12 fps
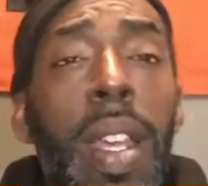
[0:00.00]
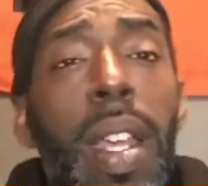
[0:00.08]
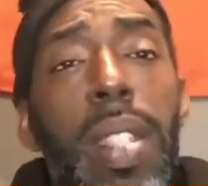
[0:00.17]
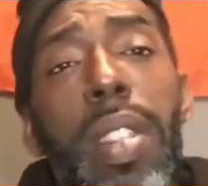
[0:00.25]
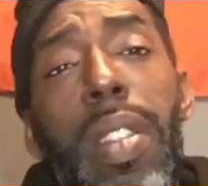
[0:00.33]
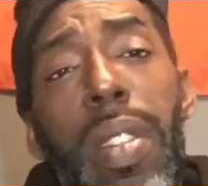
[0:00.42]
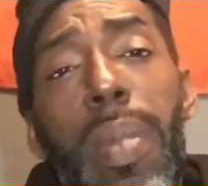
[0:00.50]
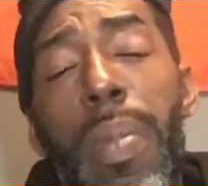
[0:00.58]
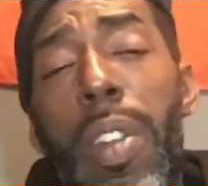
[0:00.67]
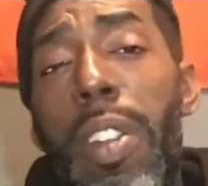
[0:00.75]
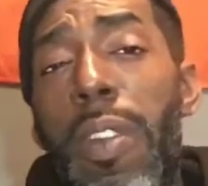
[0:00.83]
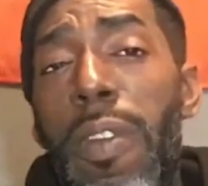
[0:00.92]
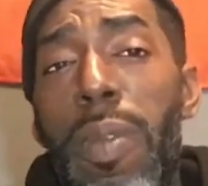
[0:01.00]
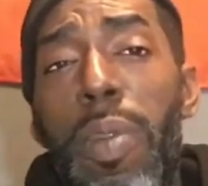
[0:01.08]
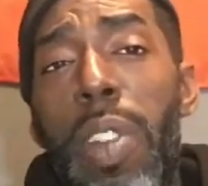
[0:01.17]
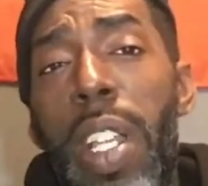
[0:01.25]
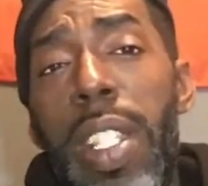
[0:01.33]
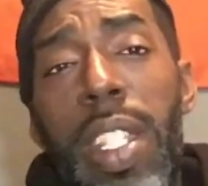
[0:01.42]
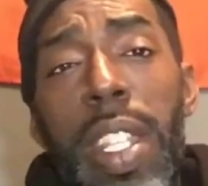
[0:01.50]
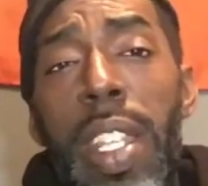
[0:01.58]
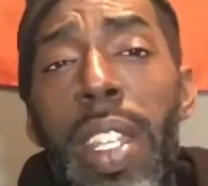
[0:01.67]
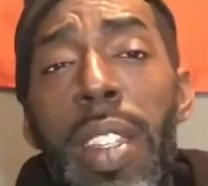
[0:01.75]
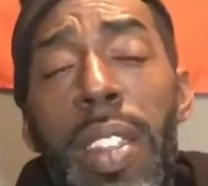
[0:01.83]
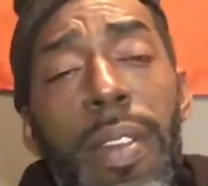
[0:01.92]
I took the money from what I
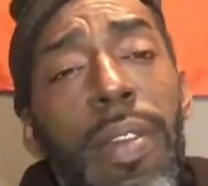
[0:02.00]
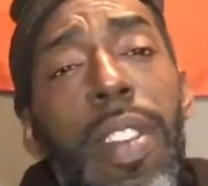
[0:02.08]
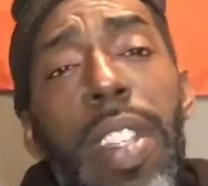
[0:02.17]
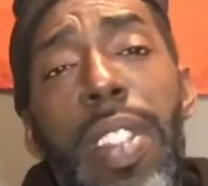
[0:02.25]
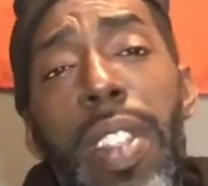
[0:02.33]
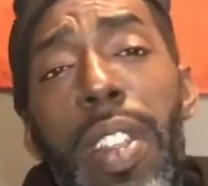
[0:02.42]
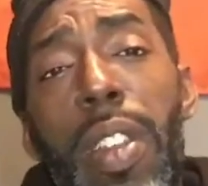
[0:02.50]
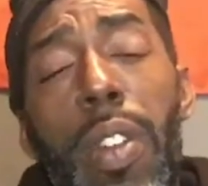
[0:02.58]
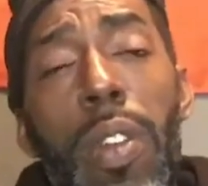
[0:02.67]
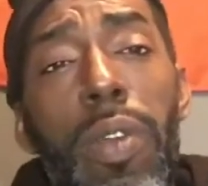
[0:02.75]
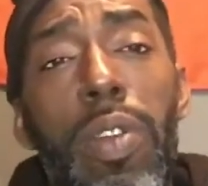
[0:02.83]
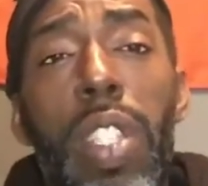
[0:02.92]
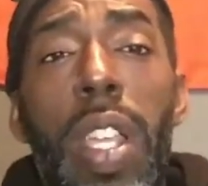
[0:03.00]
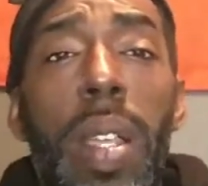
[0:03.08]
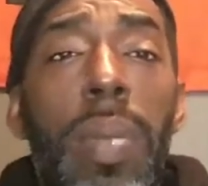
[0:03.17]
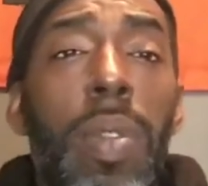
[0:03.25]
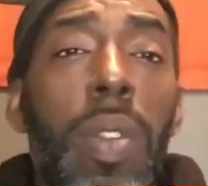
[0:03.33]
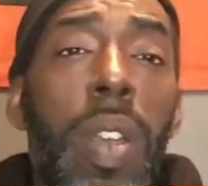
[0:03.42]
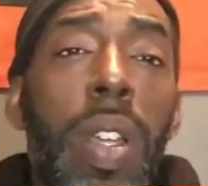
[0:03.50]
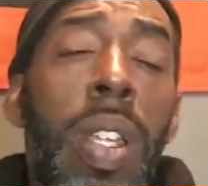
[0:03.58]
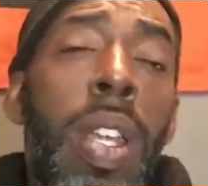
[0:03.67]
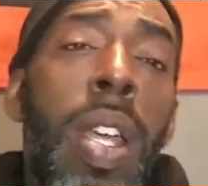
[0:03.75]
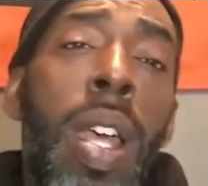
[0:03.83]
did, invested in an overtime grind.